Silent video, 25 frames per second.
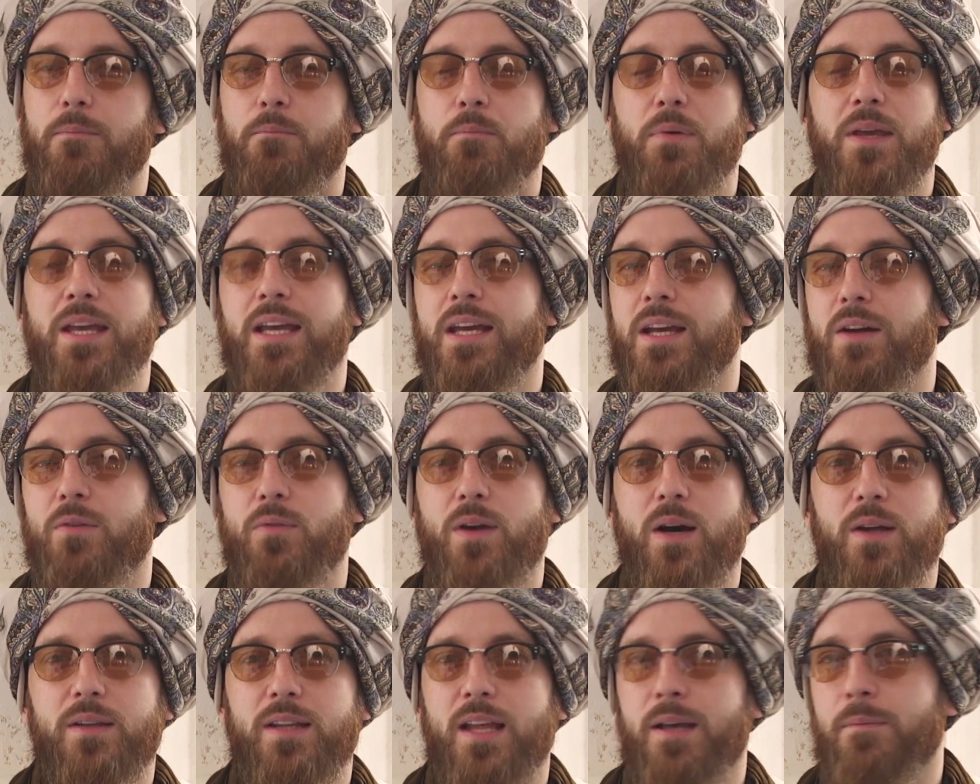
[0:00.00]
Being
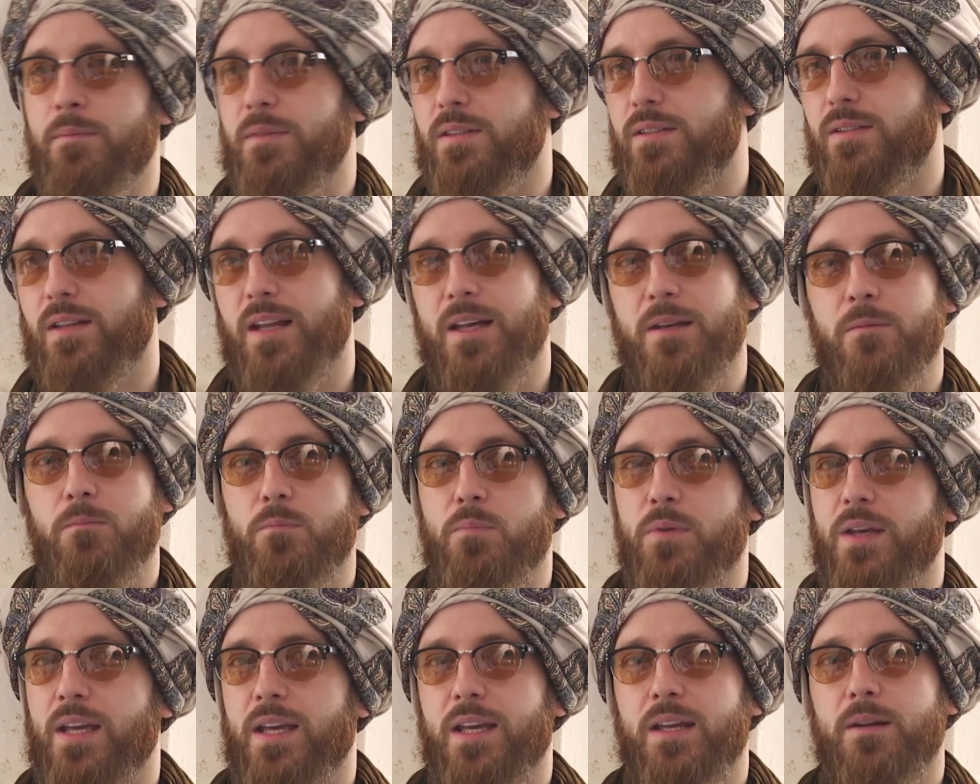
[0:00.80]
around them is like
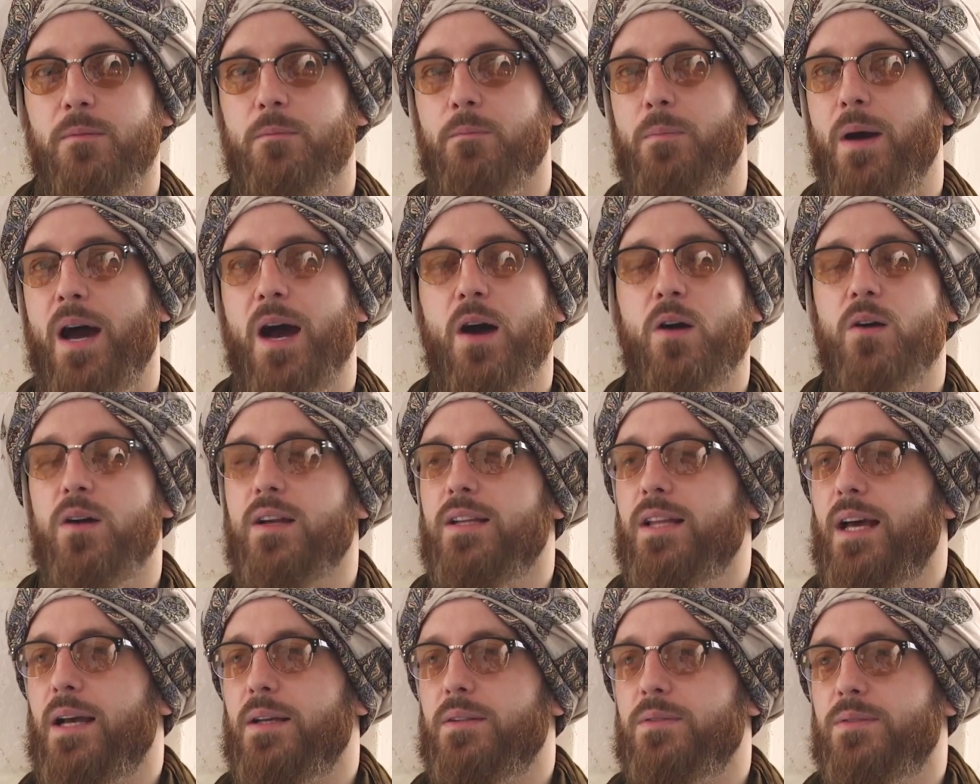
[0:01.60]
being in
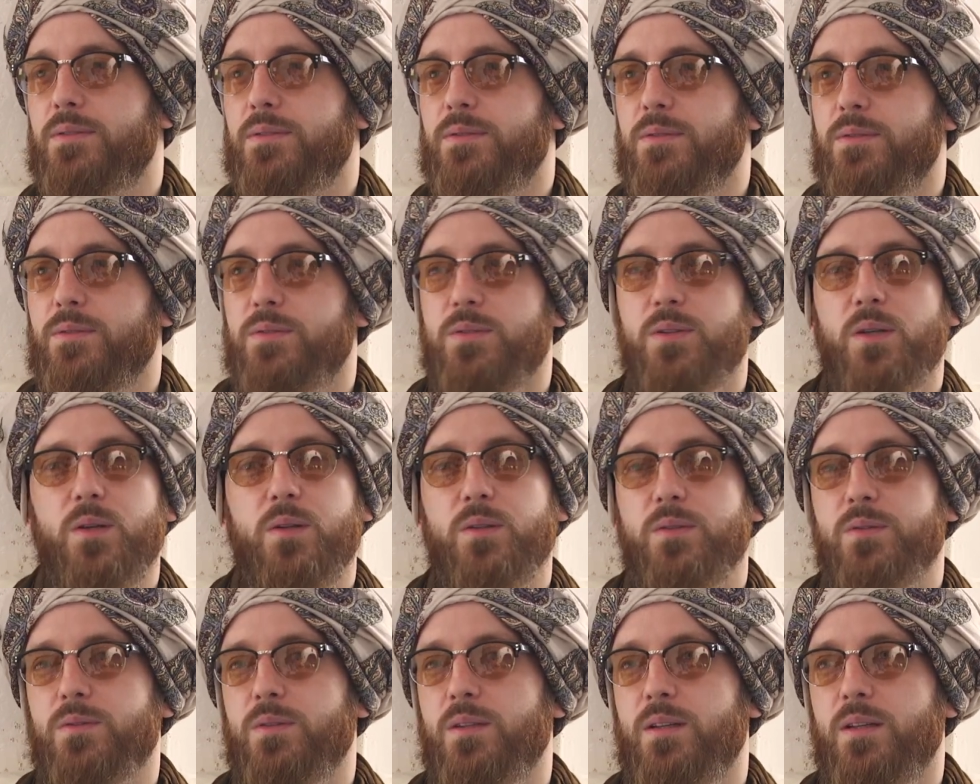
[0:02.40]
paradise,
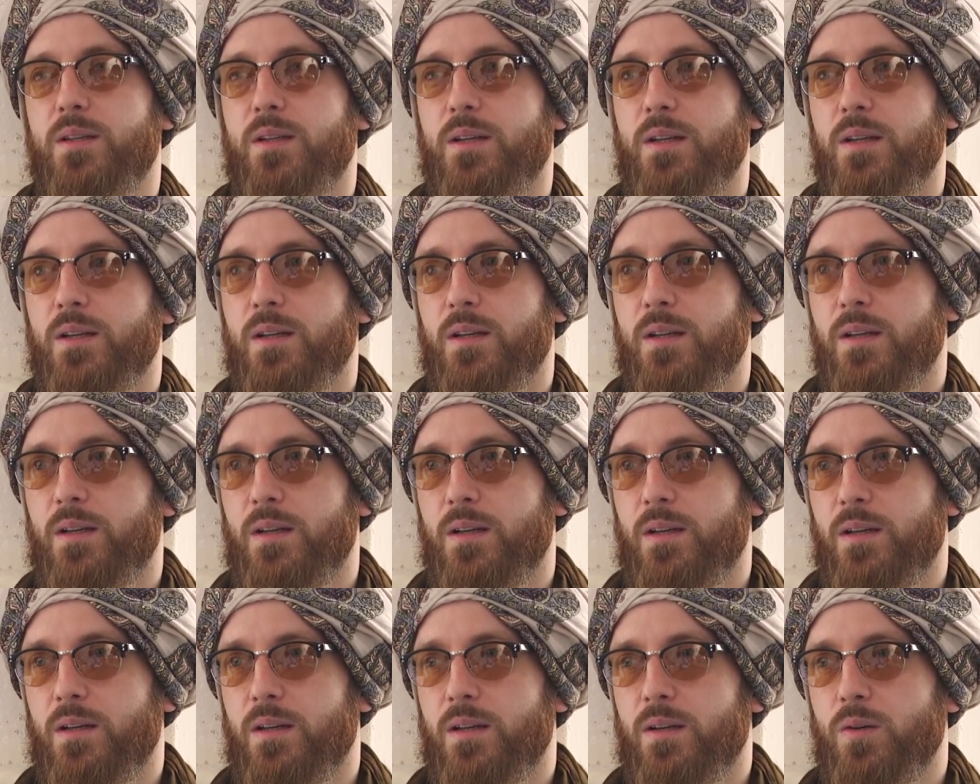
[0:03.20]
seriously,
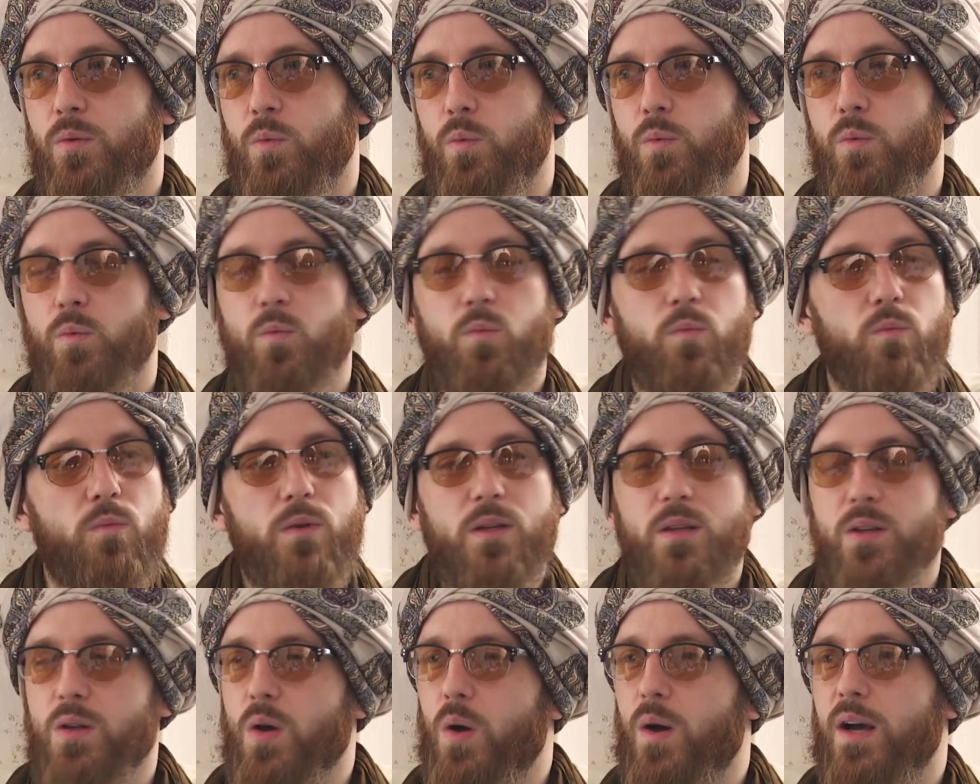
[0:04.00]

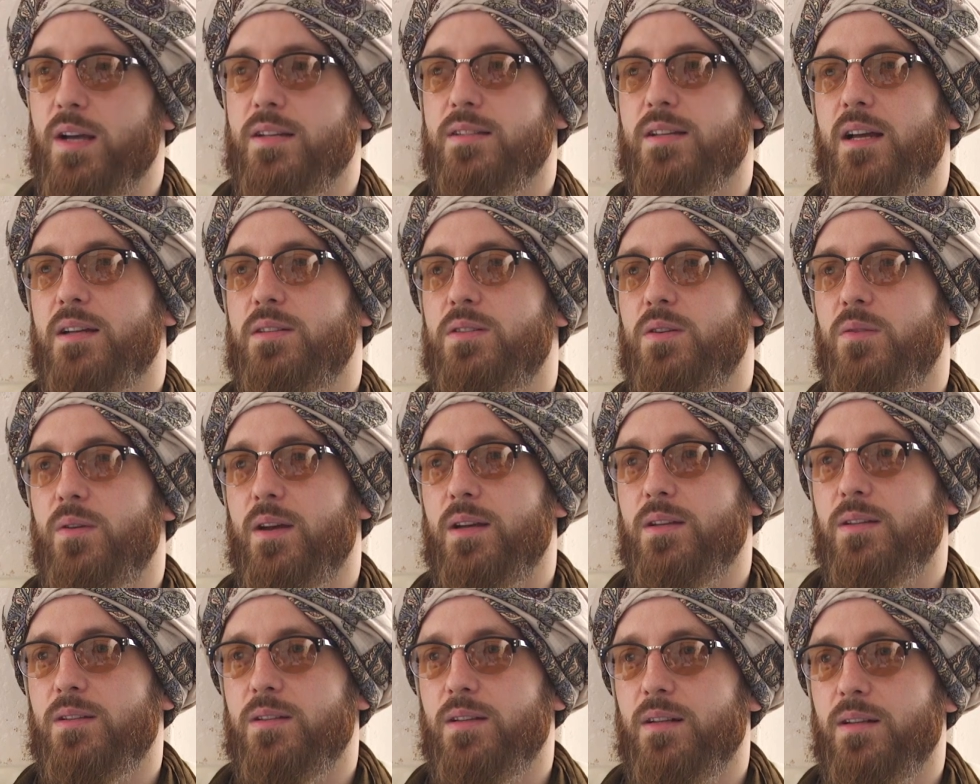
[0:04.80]
with no
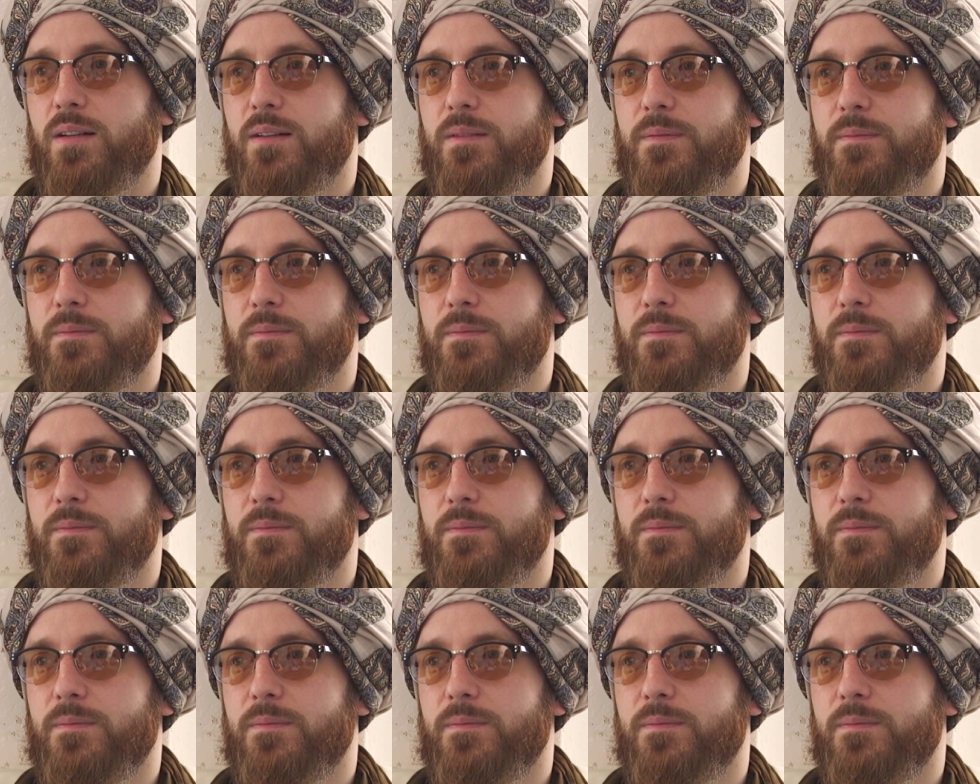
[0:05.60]
exaggeration,